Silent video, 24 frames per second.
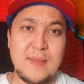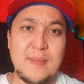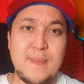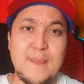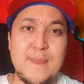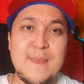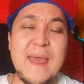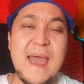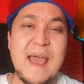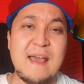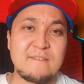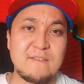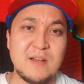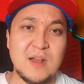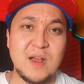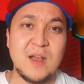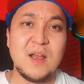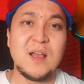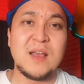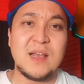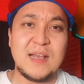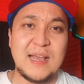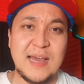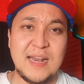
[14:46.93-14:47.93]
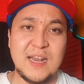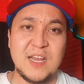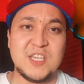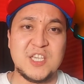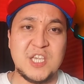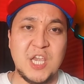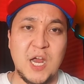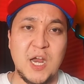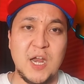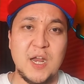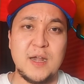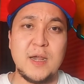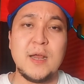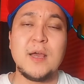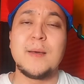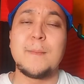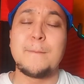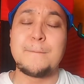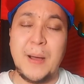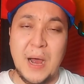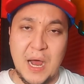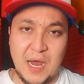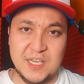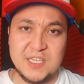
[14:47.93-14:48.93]
never gonna turn
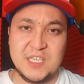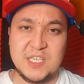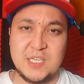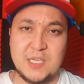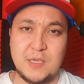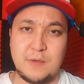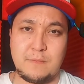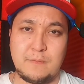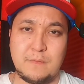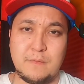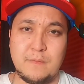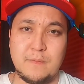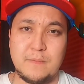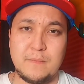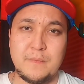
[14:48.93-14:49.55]
positive.